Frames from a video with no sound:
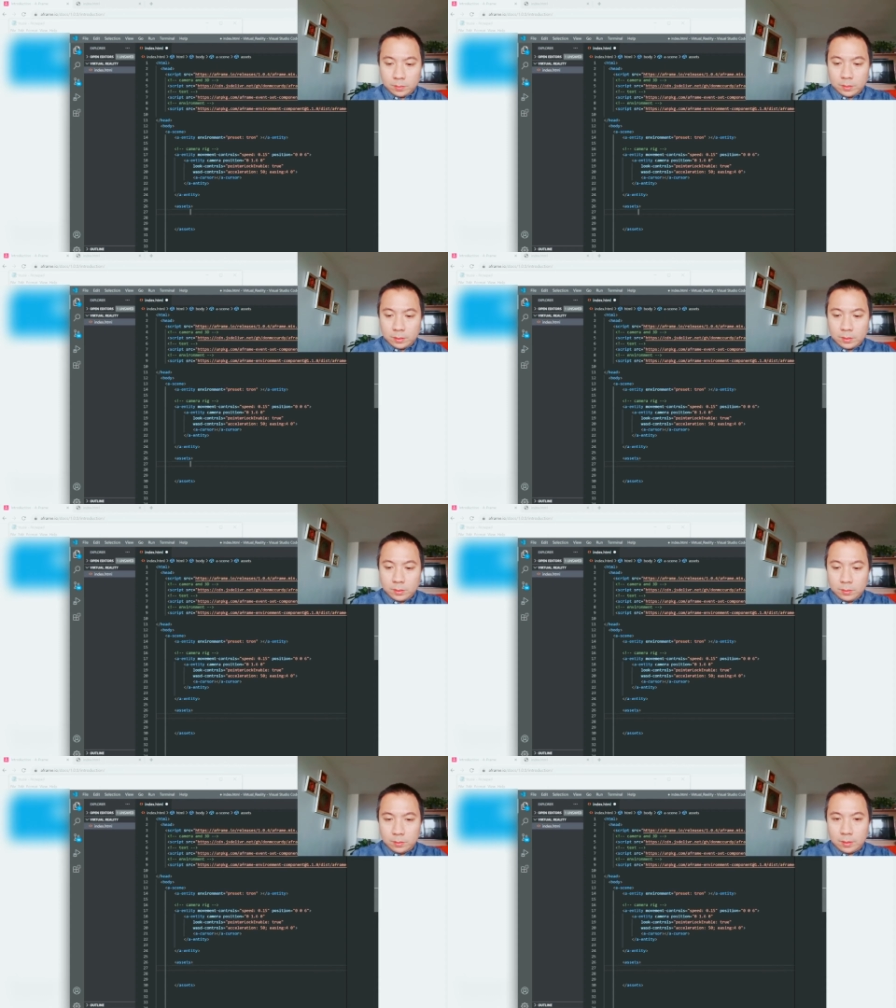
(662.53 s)
let's
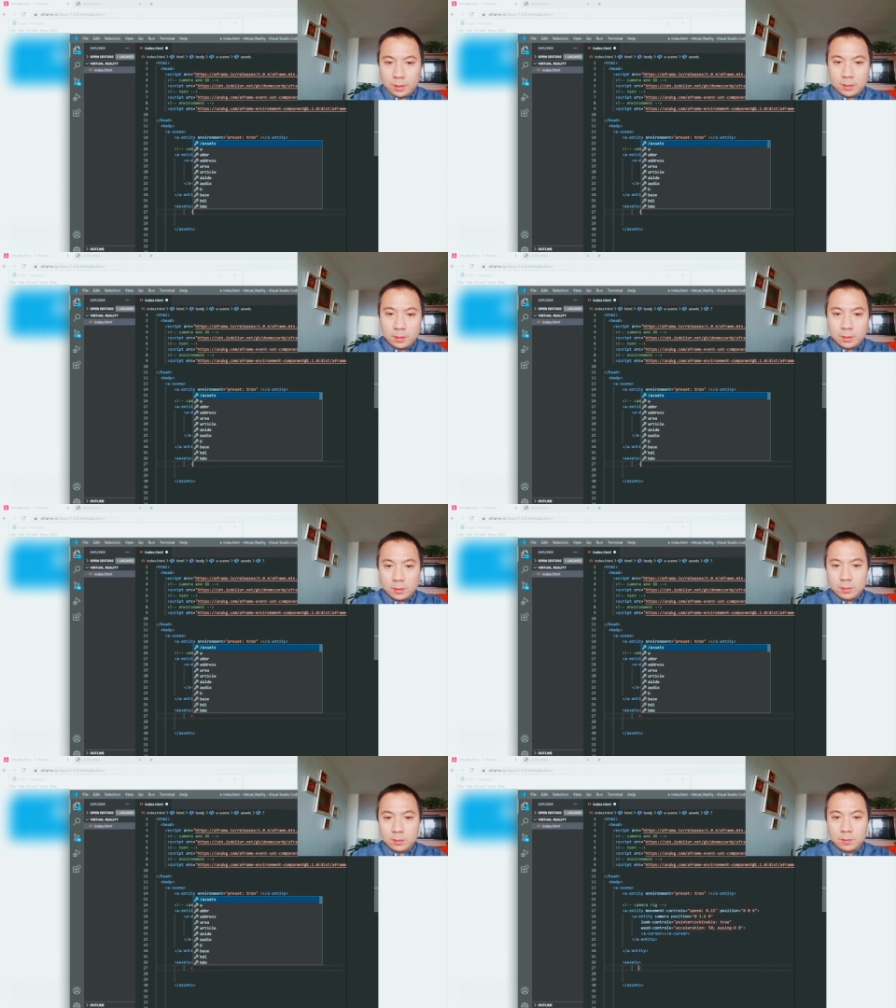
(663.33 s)
do that.
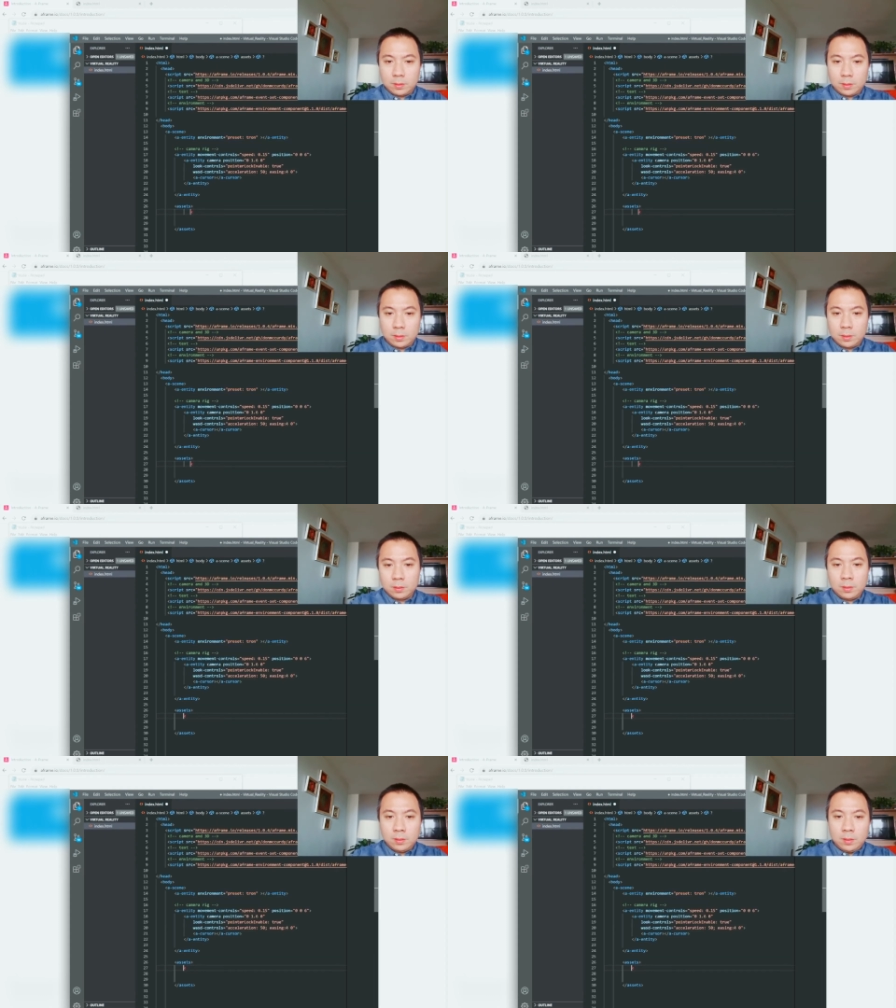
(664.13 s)
Let's do the
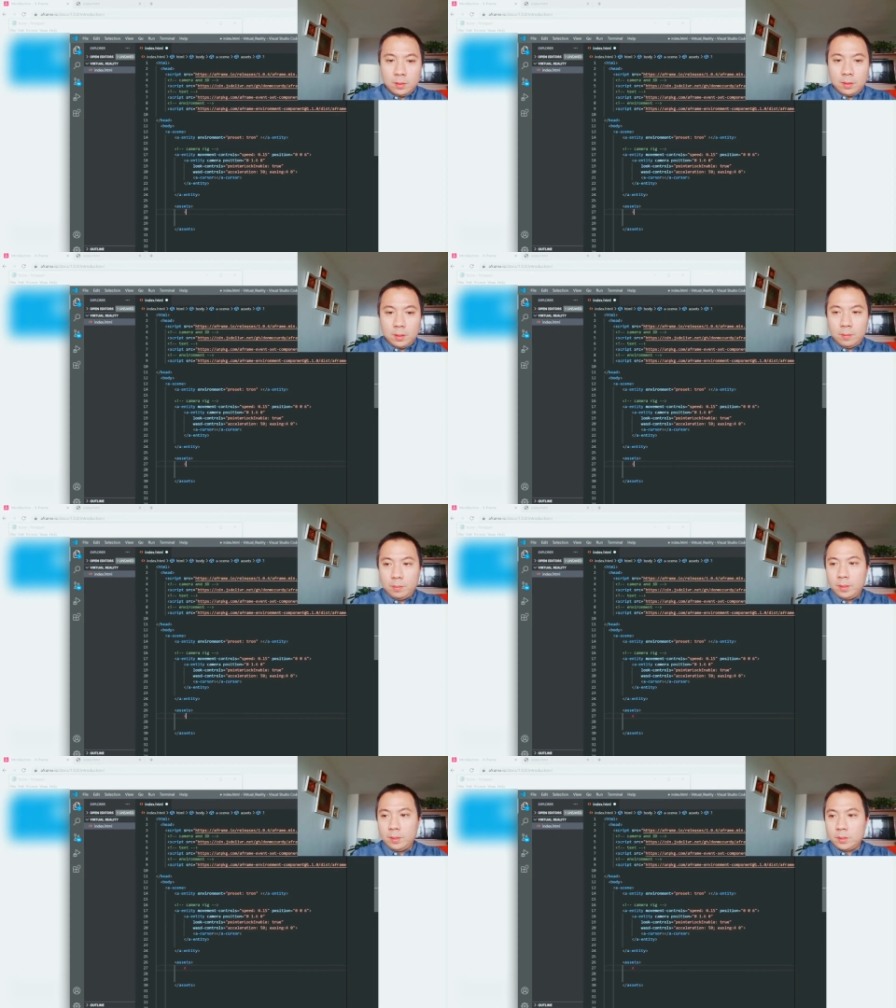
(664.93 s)

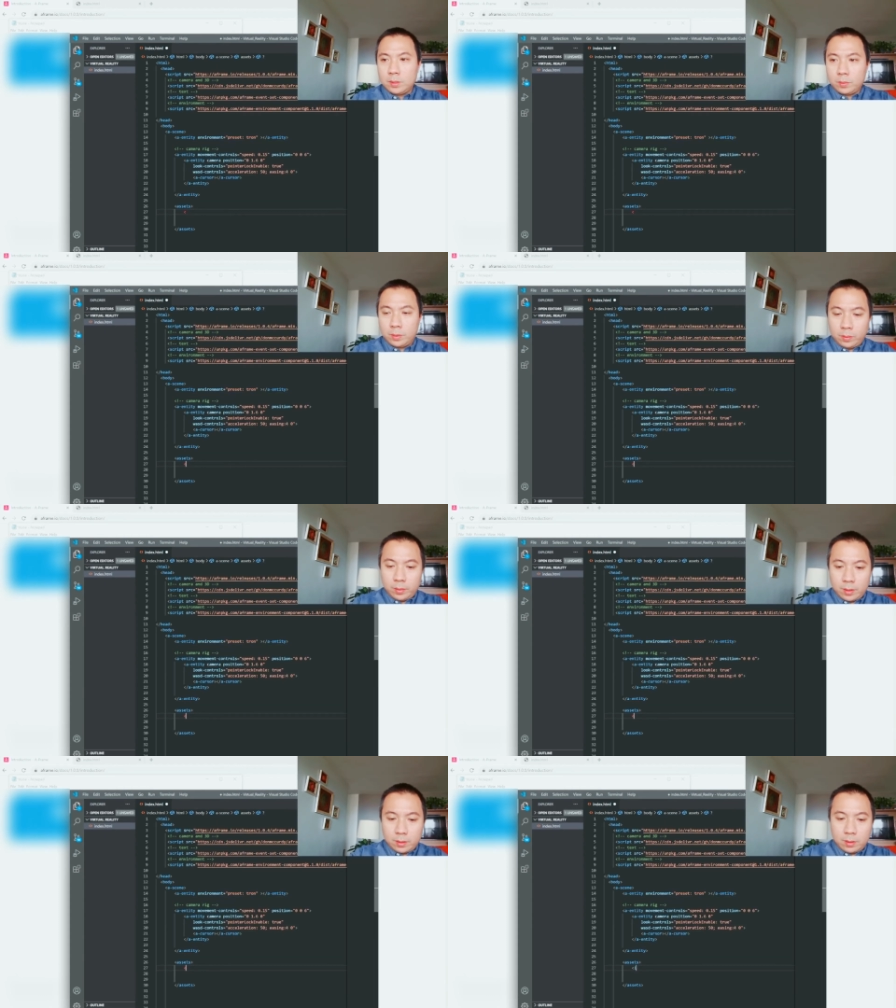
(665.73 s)
image. Where do we
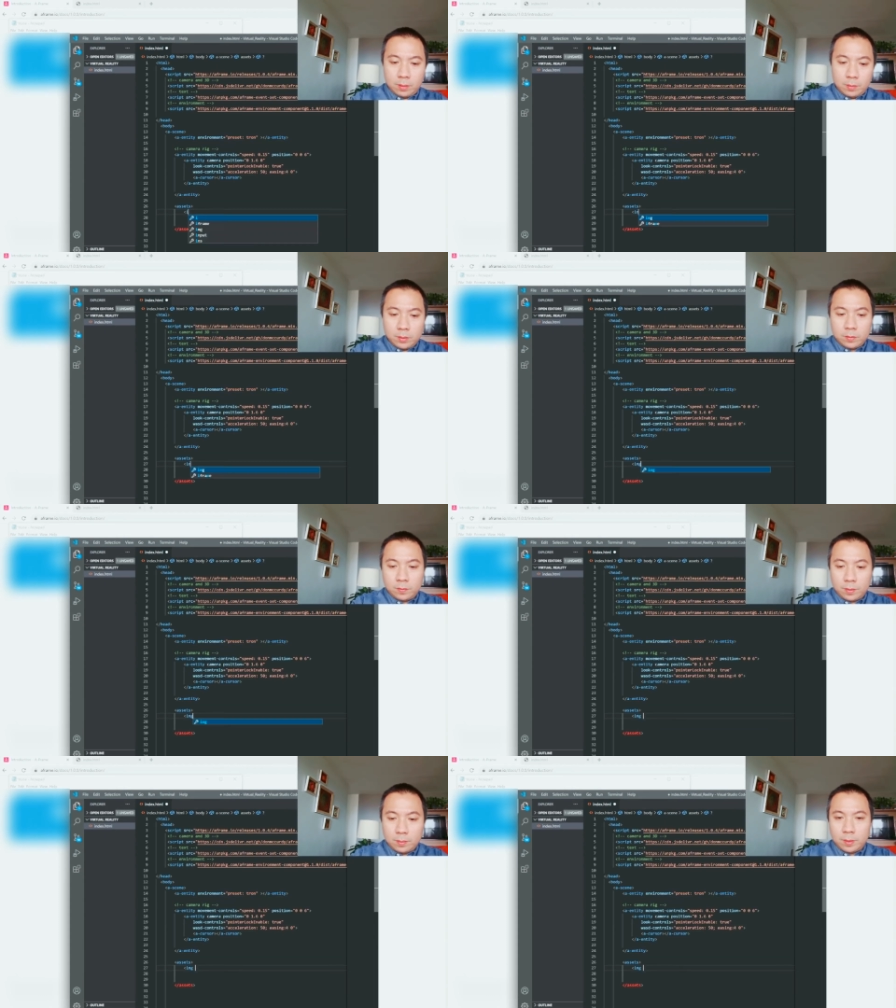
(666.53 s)
get the image from?